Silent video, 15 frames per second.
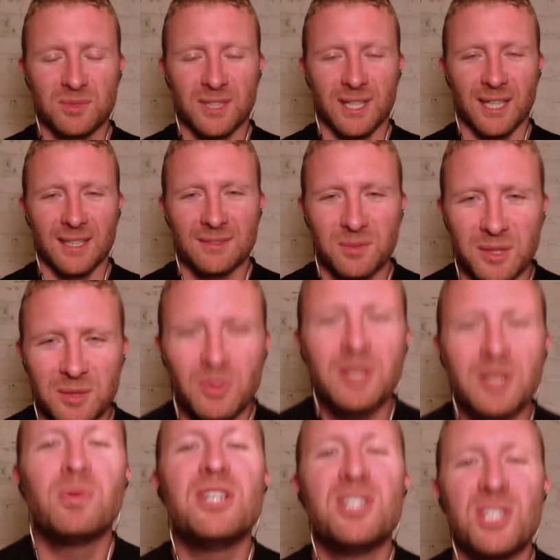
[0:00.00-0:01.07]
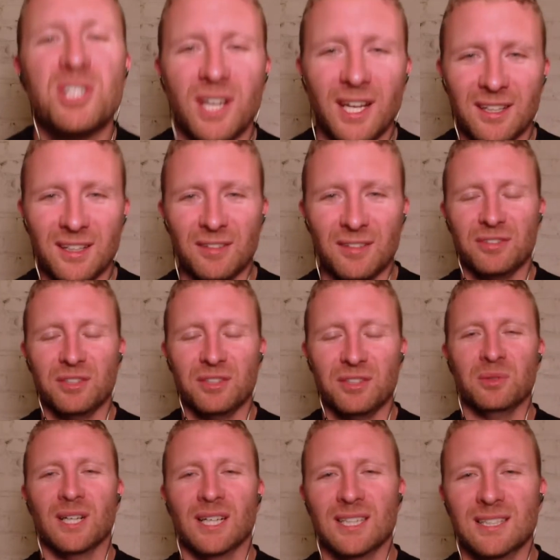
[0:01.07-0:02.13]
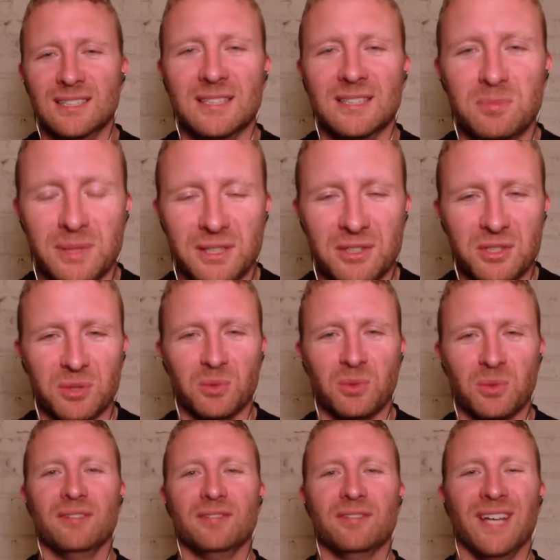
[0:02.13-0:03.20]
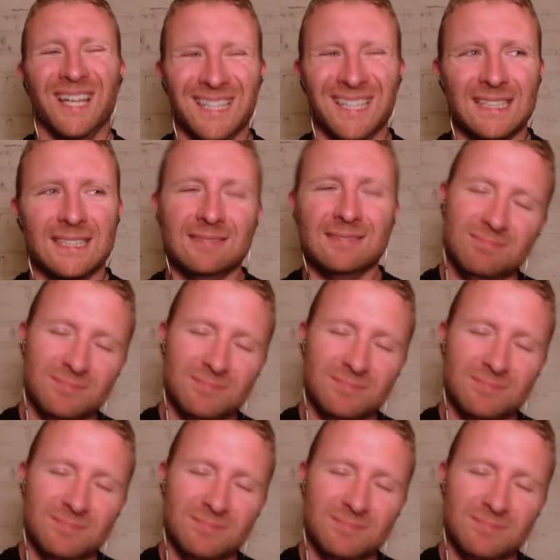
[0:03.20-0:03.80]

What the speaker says: Yeah, we'd appreciate it if you didn't beat your wife. And